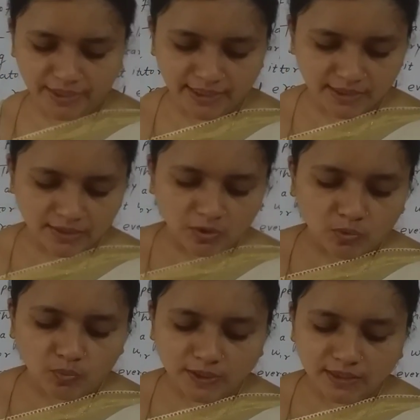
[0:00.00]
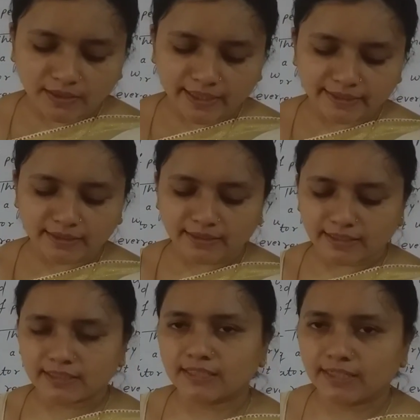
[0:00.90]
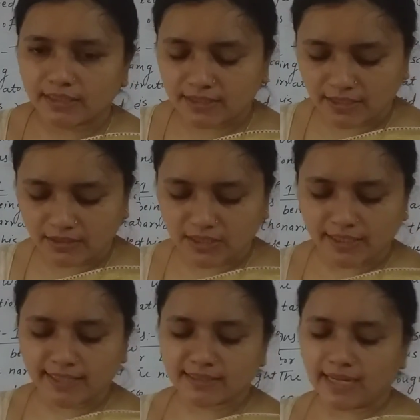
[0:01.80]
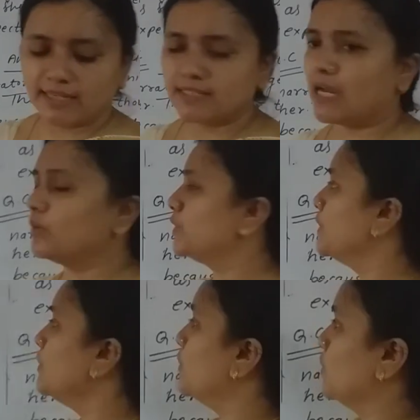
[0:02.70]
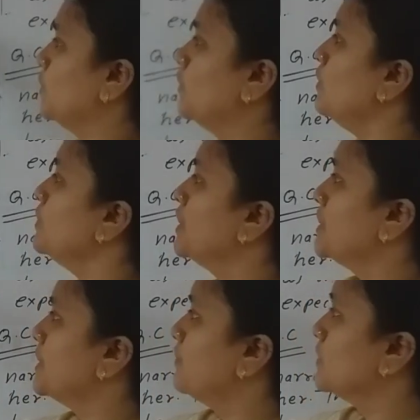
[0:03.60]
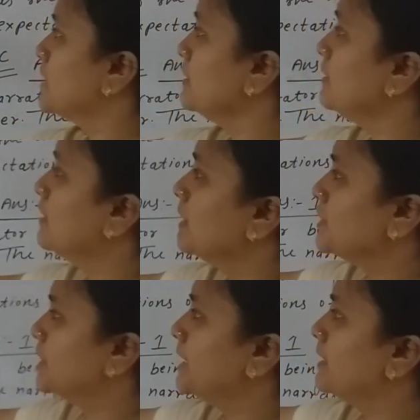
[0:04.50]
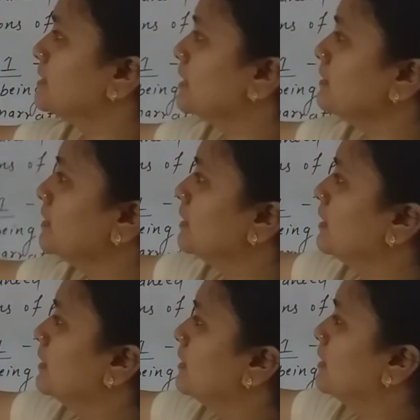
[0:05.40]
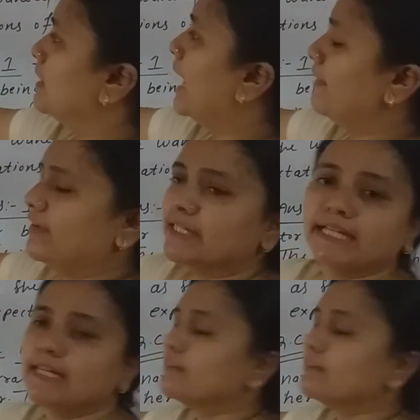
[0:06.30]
is, was the narrator interested in studying science? How do you know? No, she wasn't. She doesn't have any